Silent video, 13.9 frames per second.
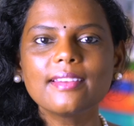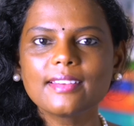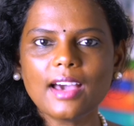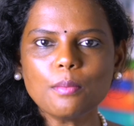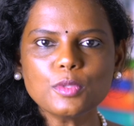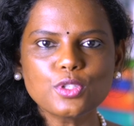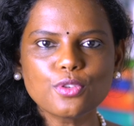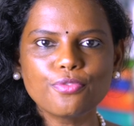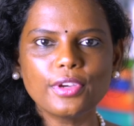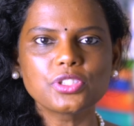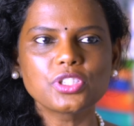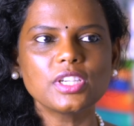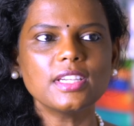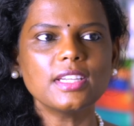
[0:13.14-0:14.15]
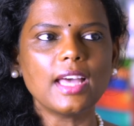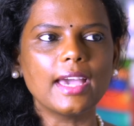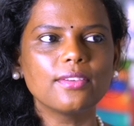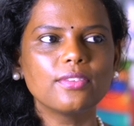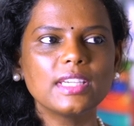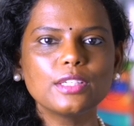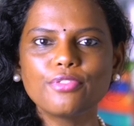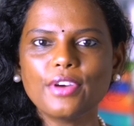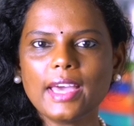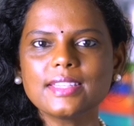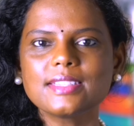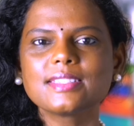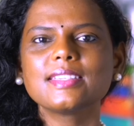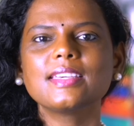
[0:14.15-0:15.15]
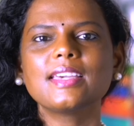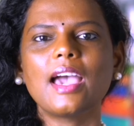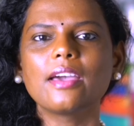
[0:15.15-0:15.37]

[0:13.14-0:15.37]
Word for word: it comes to fiction, I read fantasy,